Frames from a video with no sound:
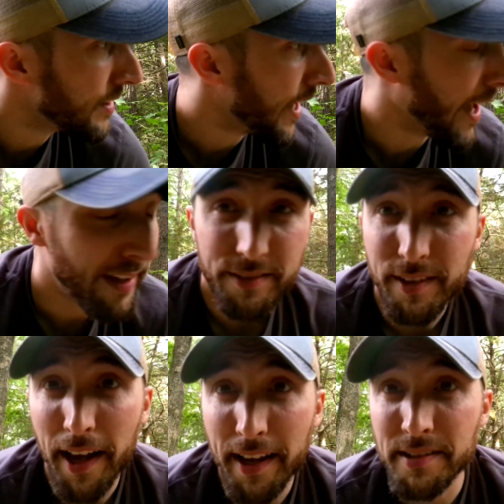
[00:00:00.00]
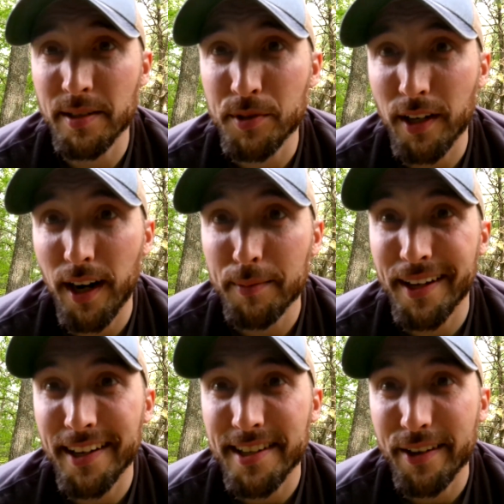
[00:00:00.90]
Yeah, like and subscribe,
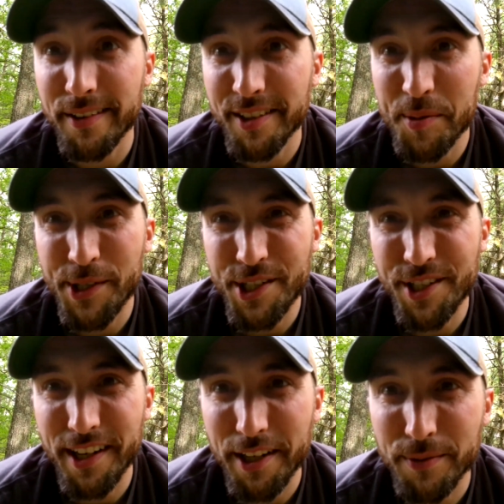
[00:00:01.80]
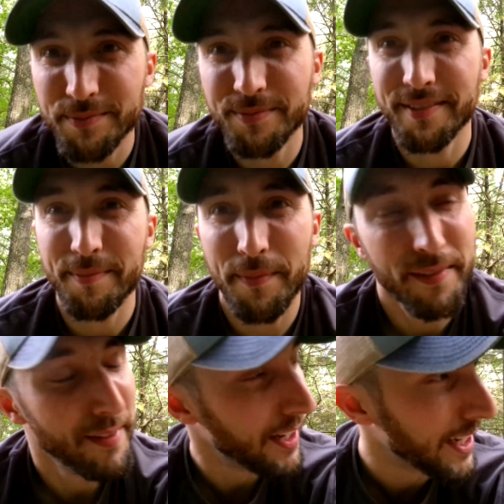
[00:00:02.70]
guys. I really appreciate you.
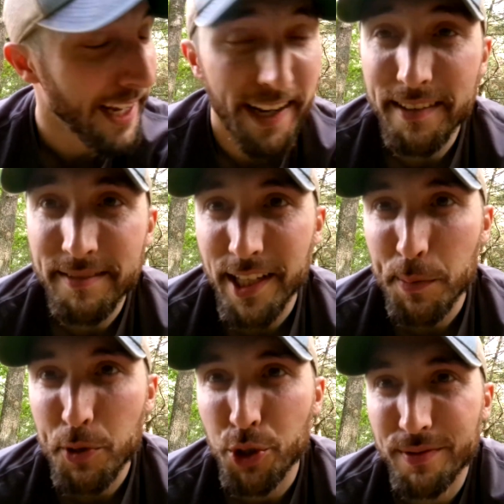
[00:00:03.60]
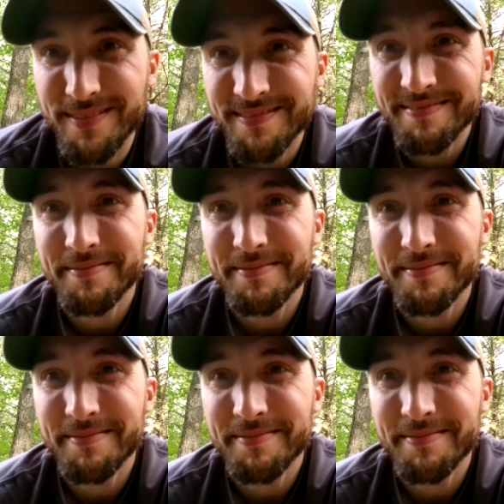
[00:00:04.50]
And again, keep shooting.